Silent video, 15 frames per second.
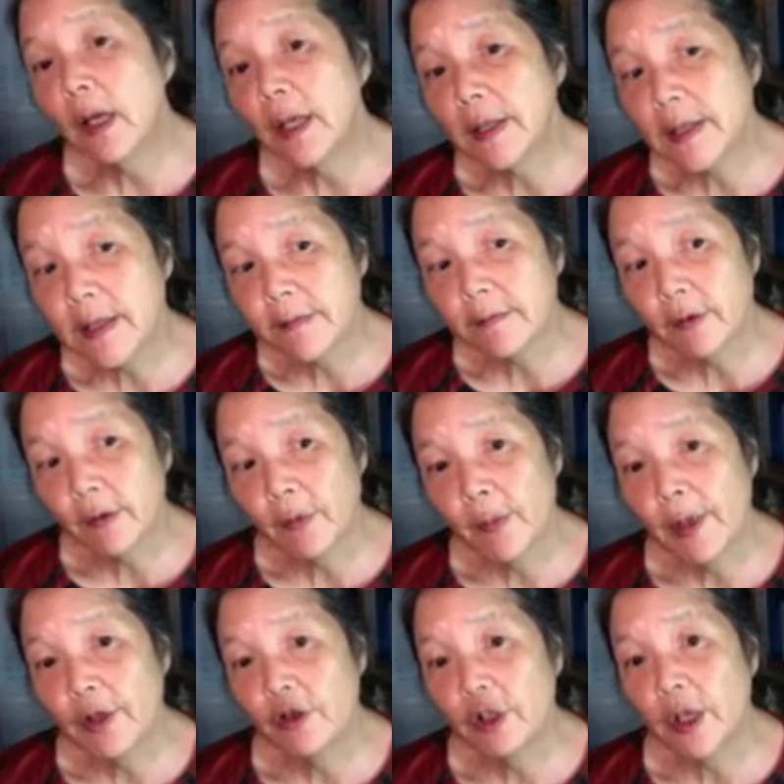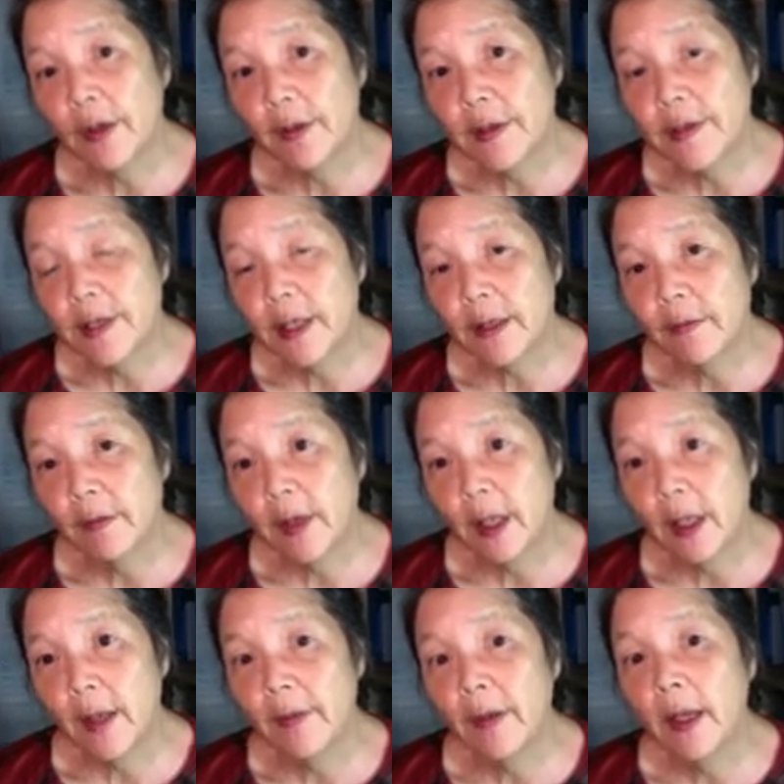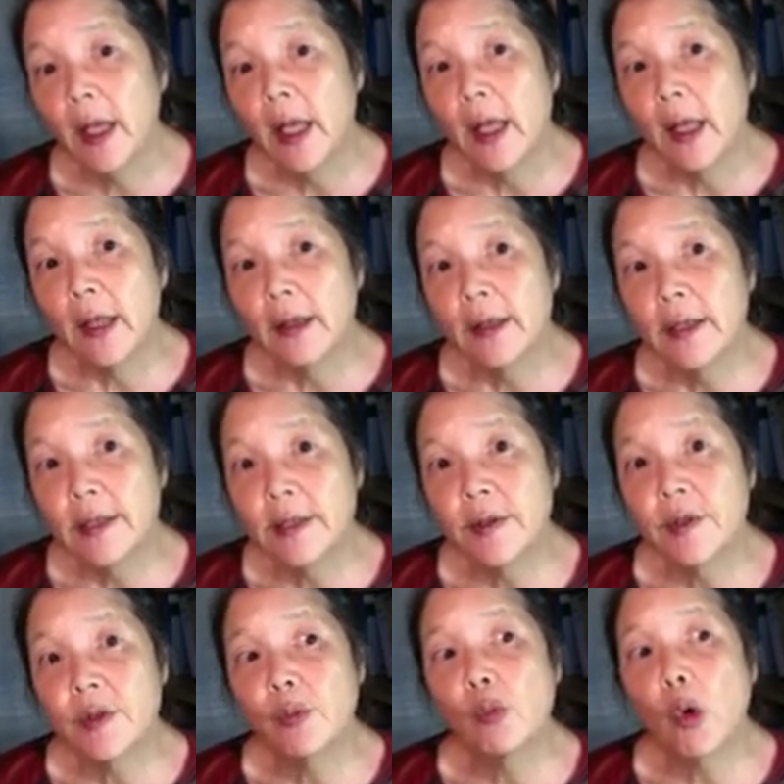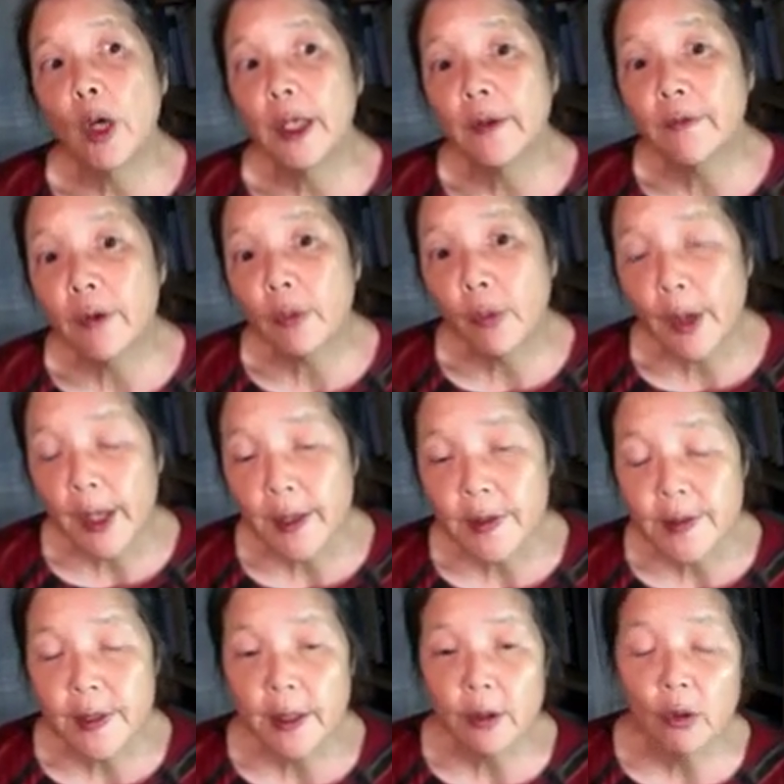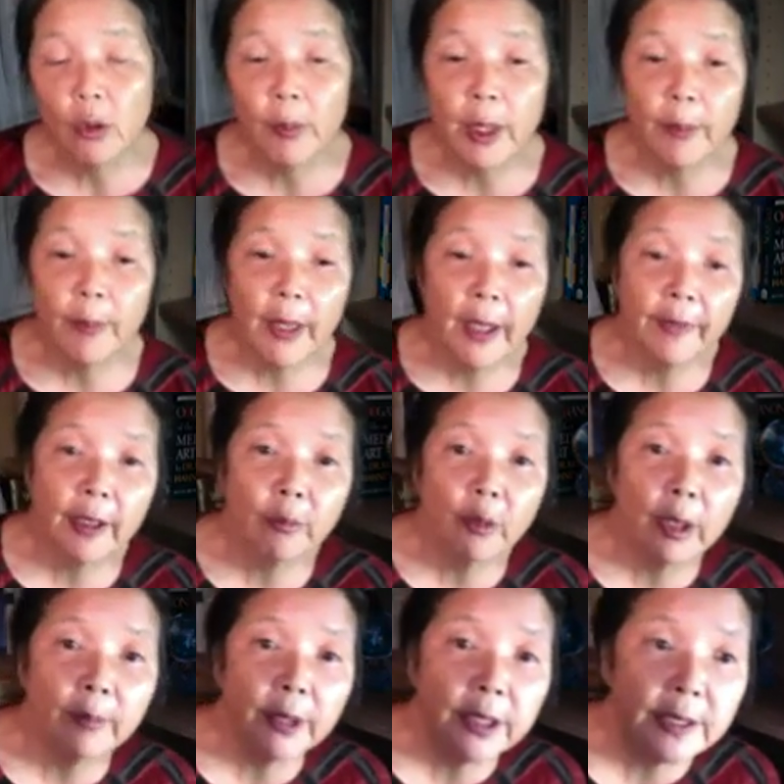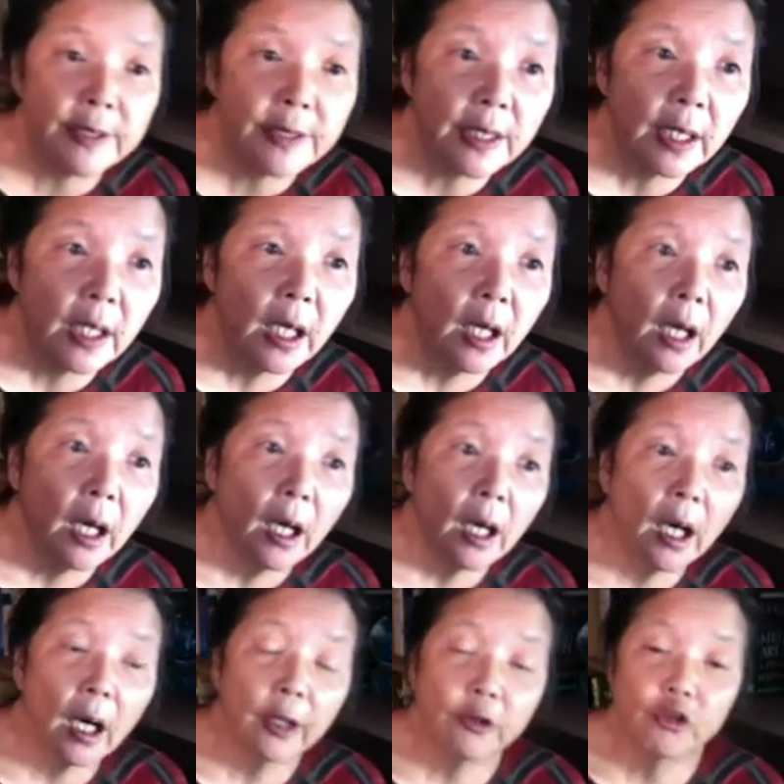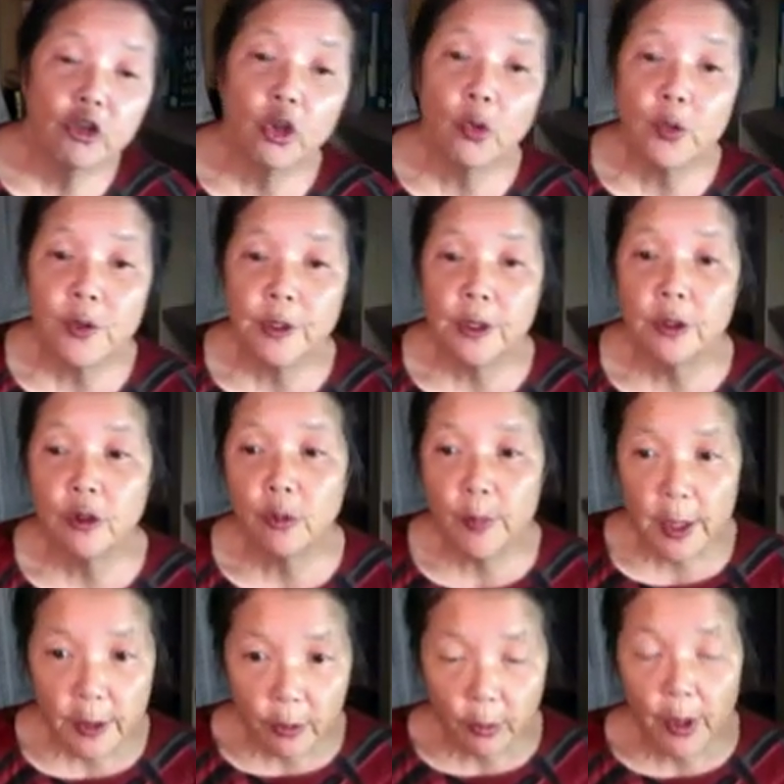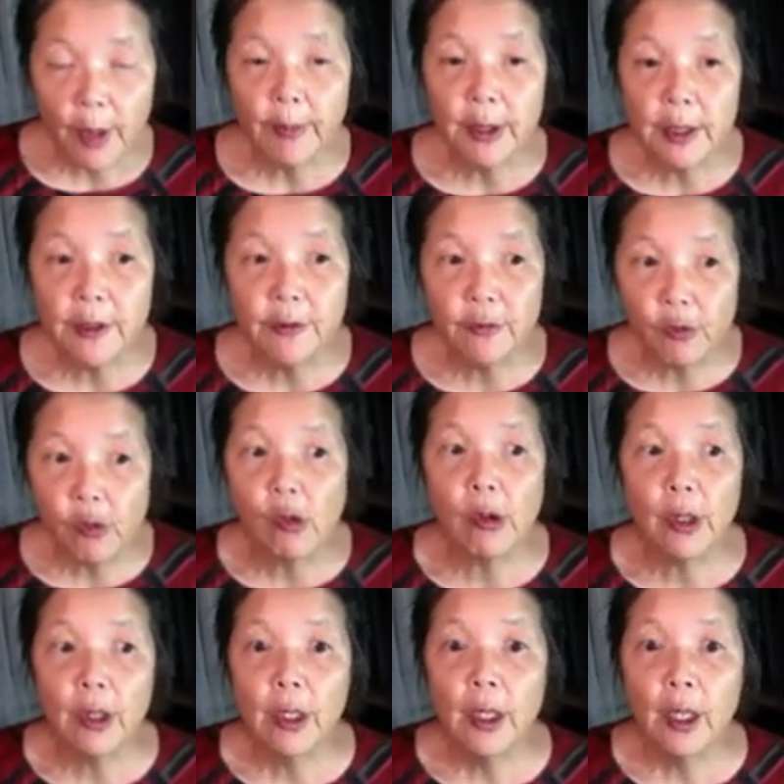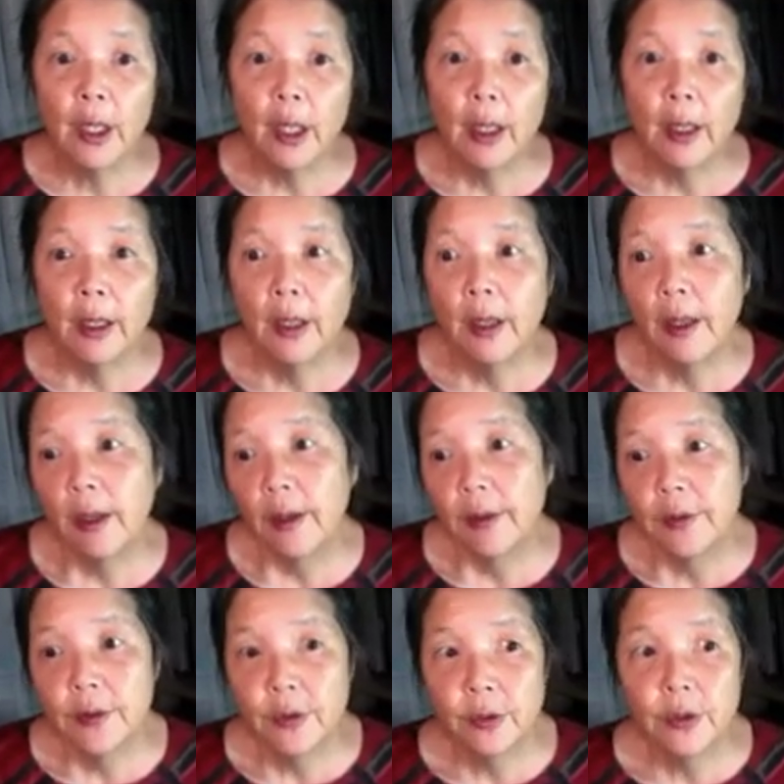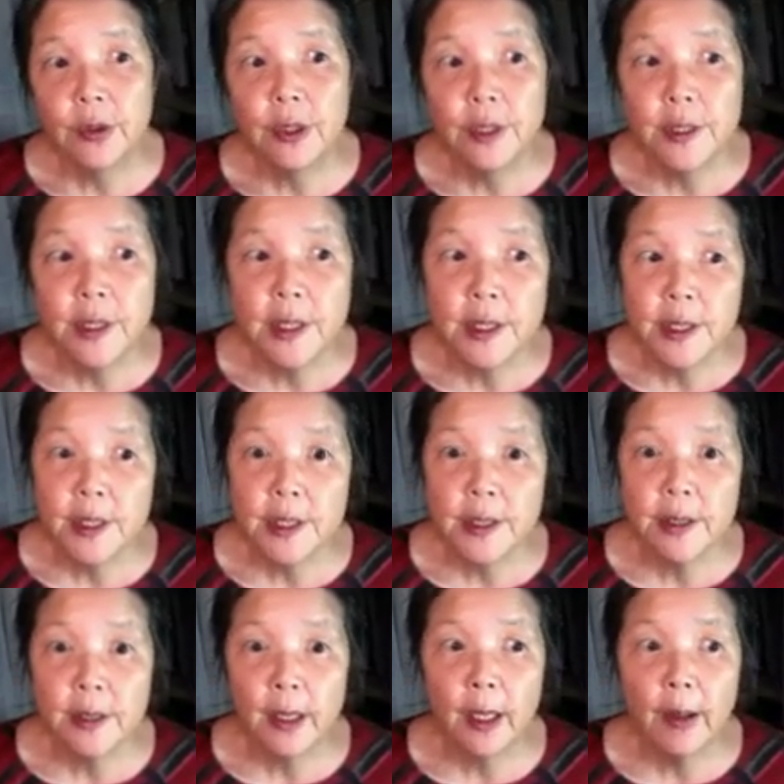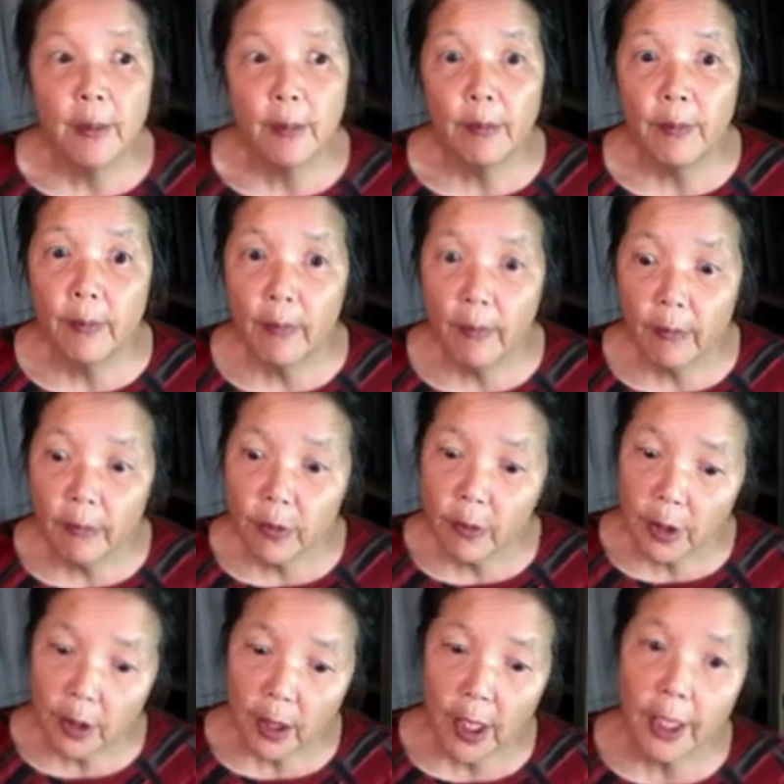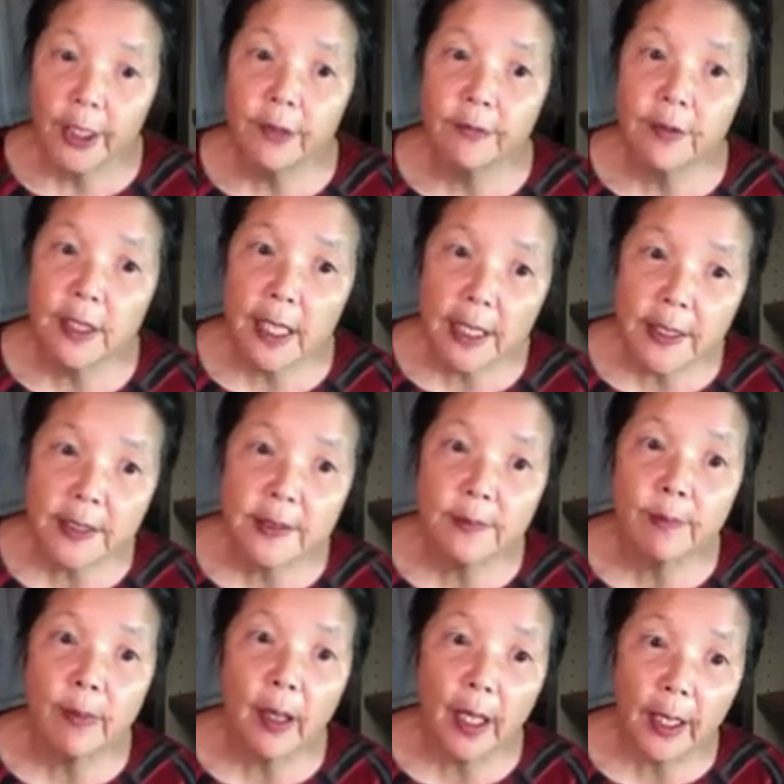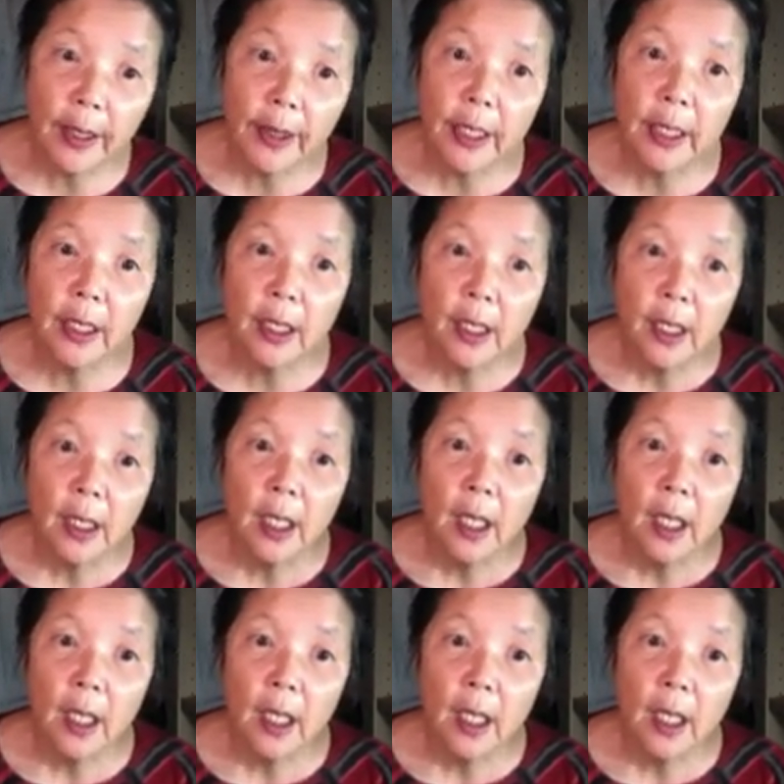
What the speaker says: lots of information on this kind of thing, and this is one of the ways that homeopathic remedies are chosen to be the remedies for certain diseases. You can kind of guess by the